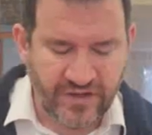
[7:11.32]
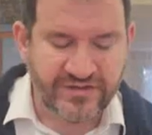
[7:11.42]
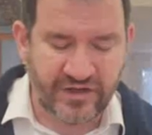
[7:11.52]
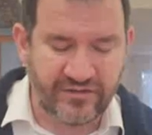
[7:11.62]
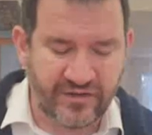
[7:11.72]

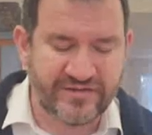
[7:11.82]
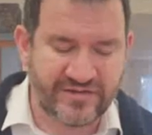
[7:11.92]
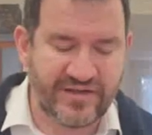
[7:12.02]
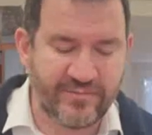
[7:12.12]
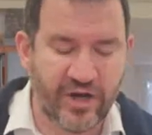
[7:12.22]
So
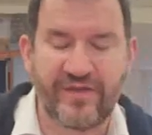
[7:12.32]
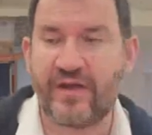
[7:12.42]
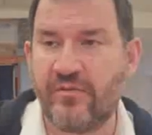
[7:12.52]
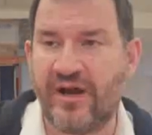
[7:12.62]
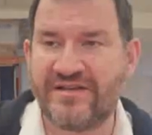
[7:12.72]
keep going in
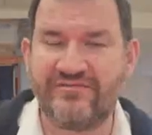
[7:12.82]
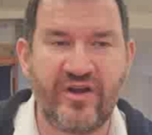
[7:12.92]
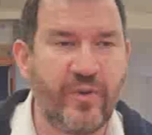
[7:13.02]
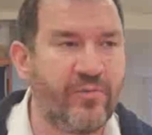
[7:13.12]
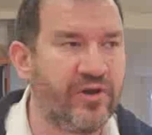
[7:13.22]
the Gemara. Let's
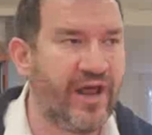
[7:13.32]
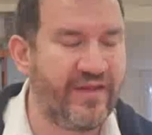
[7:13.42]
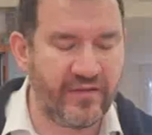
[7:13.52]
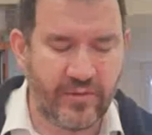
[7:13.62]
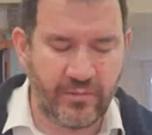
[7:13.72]
read one more line
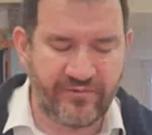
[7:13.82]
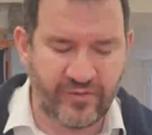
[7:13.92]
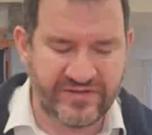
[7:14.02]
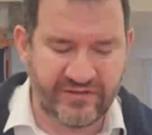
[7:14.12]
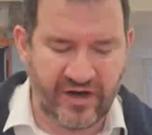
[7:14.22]
in the Gemara
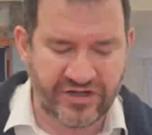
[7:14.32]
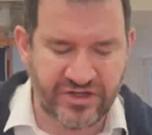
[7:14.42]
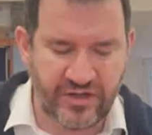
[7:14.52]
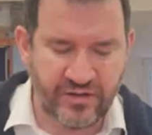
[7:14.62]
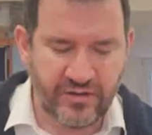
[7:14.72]
before we see
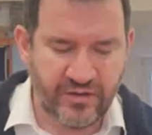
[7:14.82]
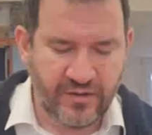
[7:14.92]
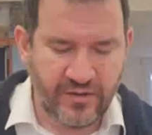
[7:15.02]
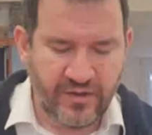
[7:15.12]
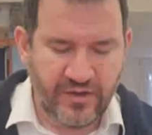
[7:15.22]
Rashi.
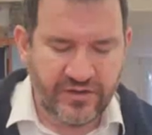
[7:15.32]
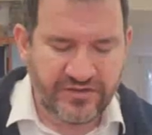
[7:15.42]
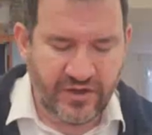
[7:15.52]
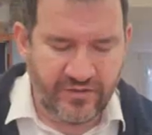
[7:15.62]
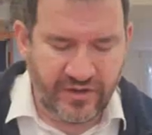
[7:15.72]

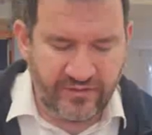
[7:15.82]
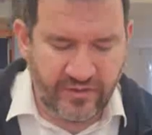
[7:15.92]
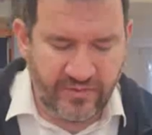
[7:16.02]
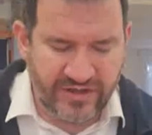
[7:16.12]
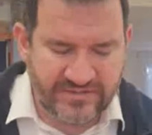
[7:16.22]
So the
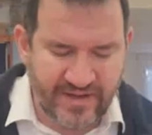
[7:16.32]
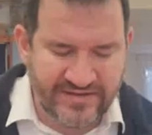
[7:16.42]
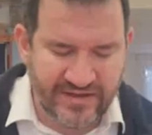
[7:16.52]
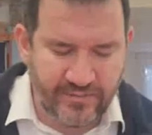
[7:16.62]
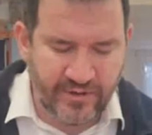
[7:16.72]
Gemara
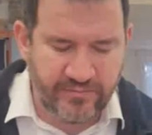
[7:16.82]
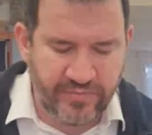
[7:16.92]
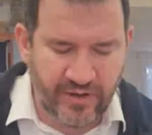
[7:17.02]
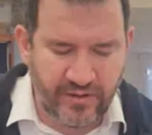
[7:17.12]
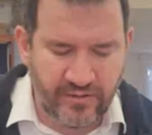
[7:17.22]
explains a little bit.
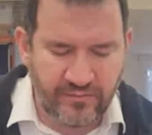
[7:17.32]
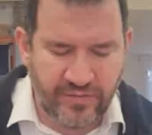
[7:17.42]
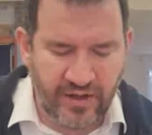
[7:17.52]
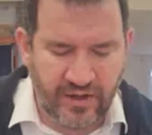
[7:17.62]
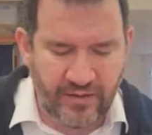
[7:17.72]

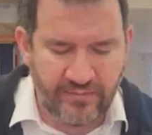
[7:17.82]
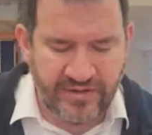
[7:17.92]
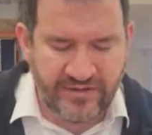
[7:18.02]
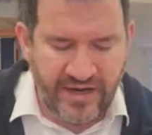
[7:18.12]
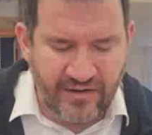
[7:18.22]

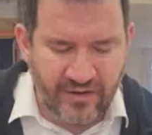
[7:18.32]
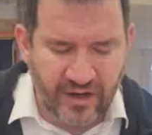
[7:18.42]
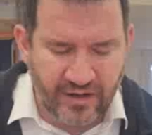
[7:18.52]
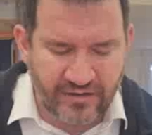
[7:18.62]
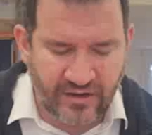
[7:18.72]

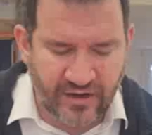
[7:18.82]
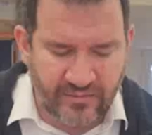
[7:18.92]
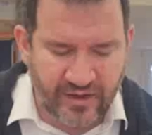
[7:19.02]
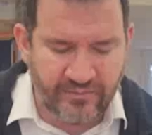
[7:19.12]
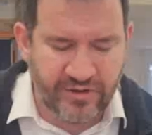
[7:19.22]
B'dira Tala
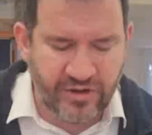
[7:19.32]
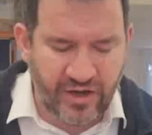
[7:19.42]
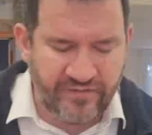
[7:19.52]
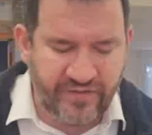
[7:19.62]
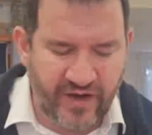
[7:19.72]
Rachmana,
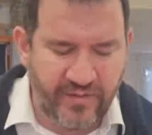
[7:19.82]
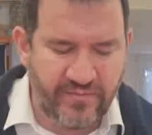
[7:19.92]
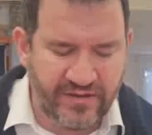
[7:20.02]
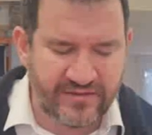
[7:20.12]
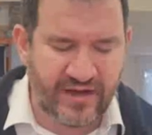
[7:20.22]
b'naifai
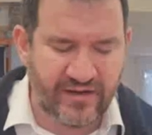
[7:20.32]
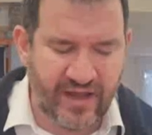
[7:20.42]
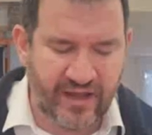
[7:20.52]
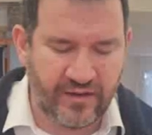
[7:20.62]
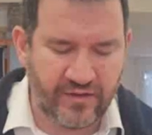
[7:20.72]

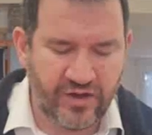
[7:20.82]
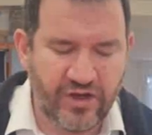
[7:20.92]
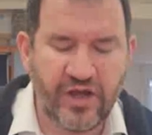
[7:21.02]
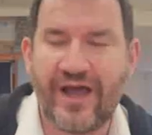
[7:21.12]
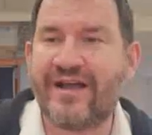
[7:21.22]
mitdarlei.
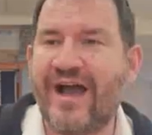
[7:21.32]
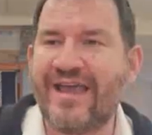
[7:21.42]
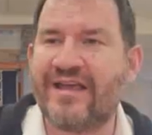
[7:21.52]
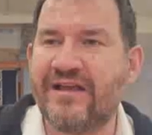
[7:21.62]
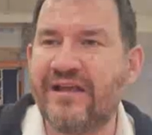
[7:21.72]
A
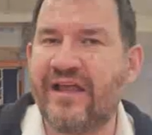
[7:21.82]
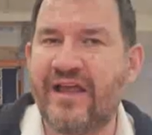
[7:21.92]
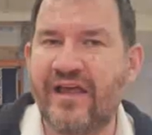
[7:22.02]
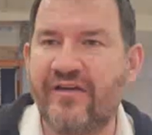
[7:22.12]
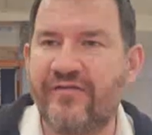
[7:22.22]
guy can
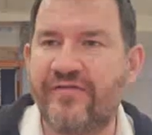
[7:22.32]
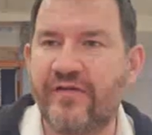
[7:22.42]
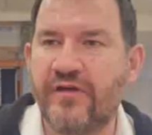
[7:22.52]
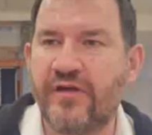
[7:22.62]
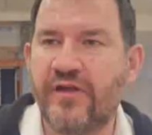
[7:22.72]
live
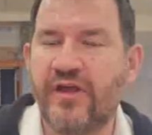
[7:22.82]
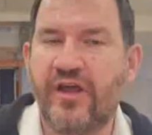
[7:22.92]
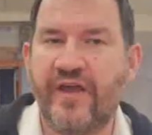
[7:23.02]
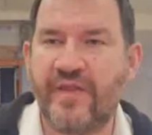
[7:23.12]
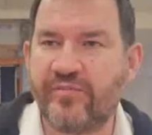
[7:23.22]

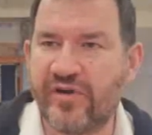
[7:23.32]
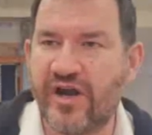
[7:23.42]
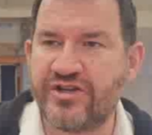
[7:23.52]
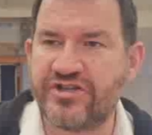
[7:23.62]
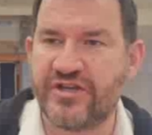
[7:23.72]
in the
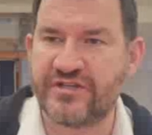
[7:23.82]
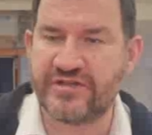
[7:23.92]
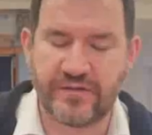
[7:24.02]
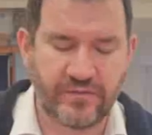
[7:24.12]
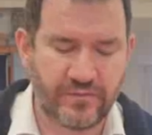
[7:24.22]

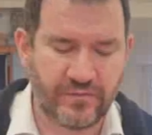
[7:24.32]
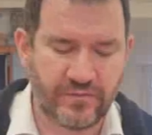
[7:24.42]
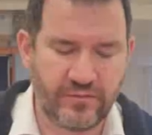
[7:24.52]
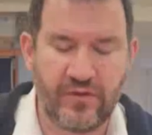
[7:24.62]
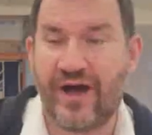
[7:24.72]
branches,
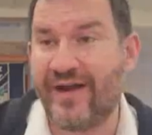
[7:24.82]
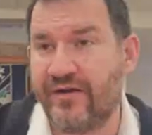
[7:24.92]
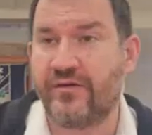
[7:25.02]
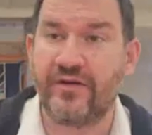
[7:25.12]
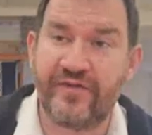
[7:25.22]

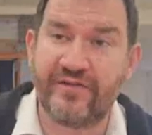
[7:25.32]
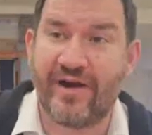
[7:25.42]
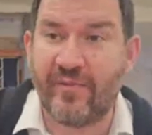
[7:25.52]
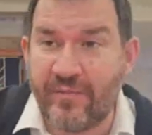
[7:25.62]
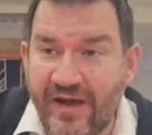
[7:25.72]
or if the
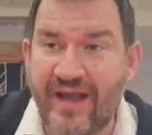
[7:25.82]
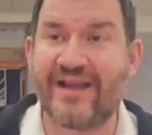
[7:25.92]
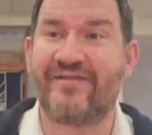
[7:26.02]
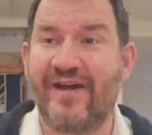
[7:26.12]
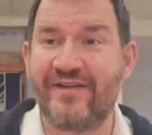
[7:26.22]
Rambam, a guy
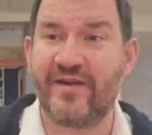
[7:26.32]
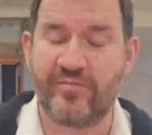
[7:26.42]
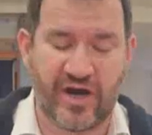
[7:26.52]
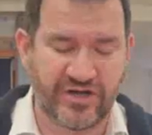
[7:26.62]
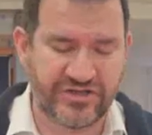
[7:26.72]
can live under the
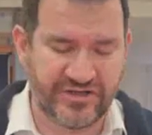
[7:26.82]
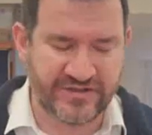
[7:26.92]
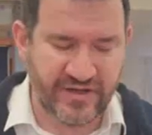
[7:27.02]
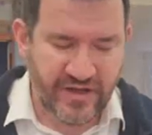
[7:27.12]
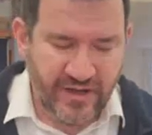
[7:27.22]
branches.